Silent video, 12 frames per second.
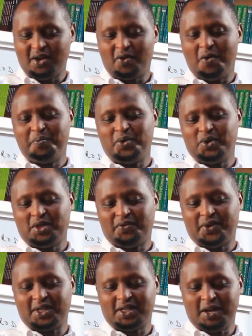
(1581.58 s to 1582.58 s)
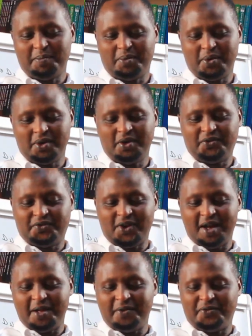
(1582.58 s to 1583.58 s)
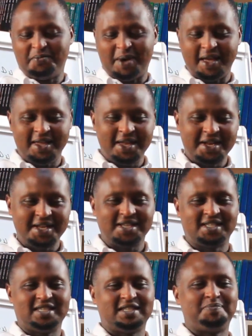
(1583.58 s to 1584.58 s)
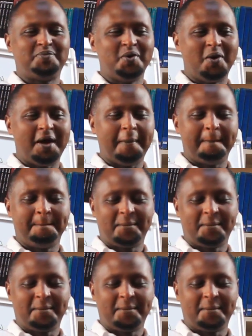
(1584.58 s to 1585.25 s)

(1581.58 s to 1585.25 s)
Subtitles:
computer. For example, if my English is poor,